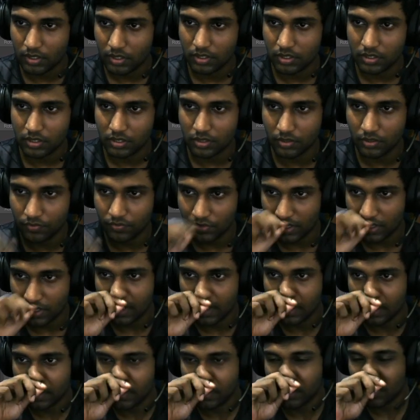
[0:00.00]
So if
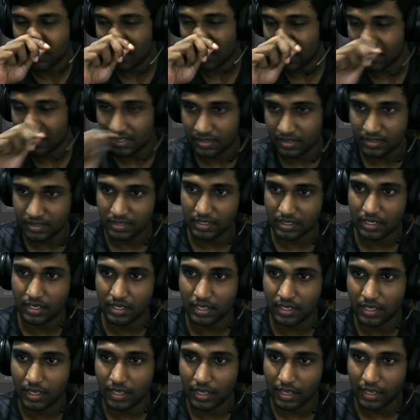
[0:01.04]
you guys can see,
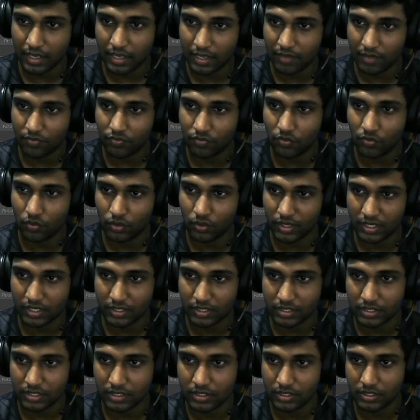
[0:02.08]
I have 4
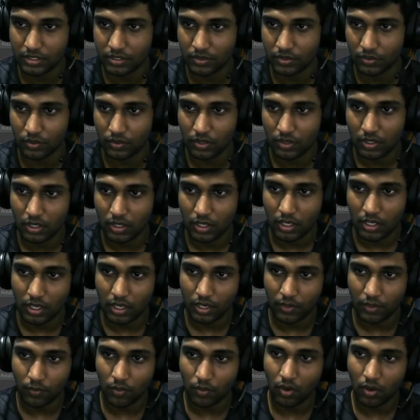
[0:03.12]
textures, so I
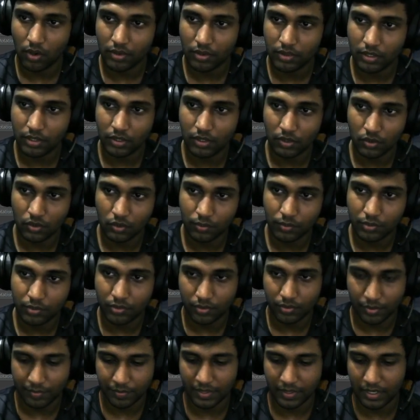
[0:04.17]
want the loop to
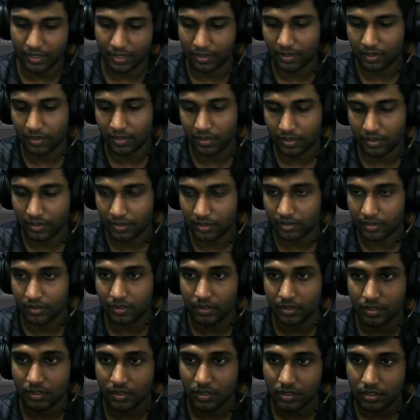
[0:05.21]
repeat.
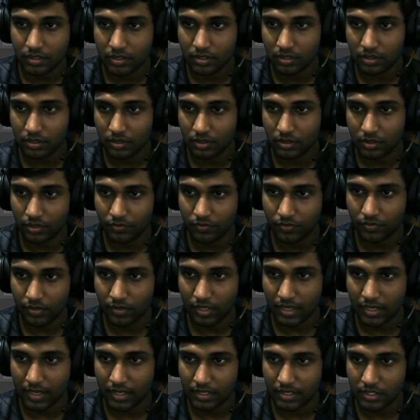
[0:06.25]
So if you
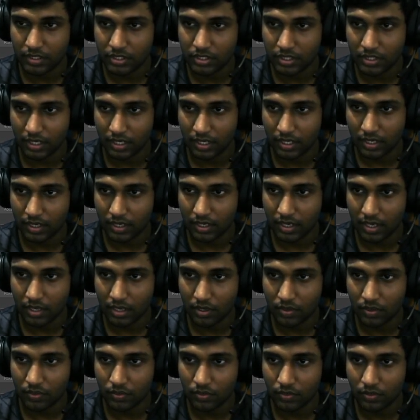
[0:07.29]
guys check it
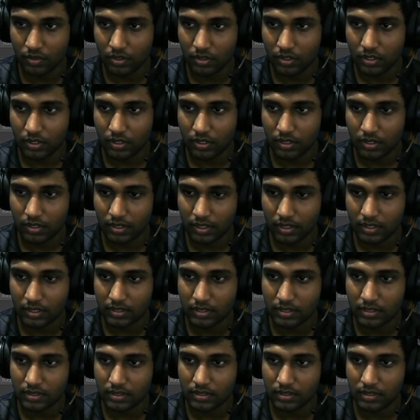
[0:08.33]
now, you guys
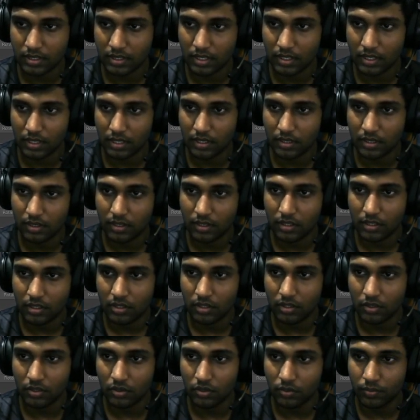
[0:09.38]
can see
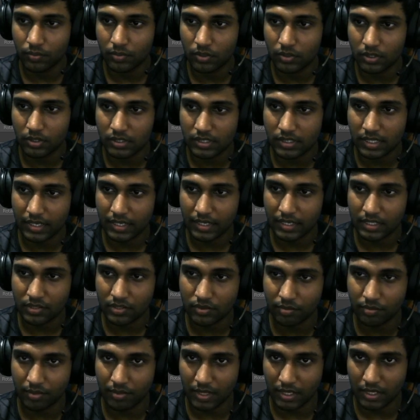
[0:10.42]
the loop looks like it's
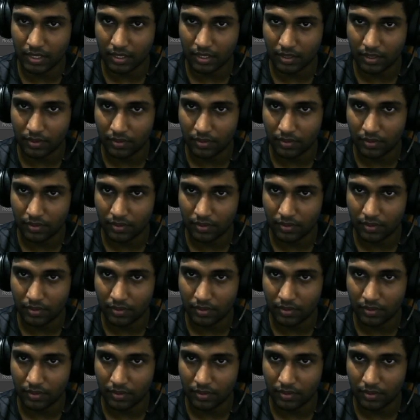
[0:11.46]
repeating.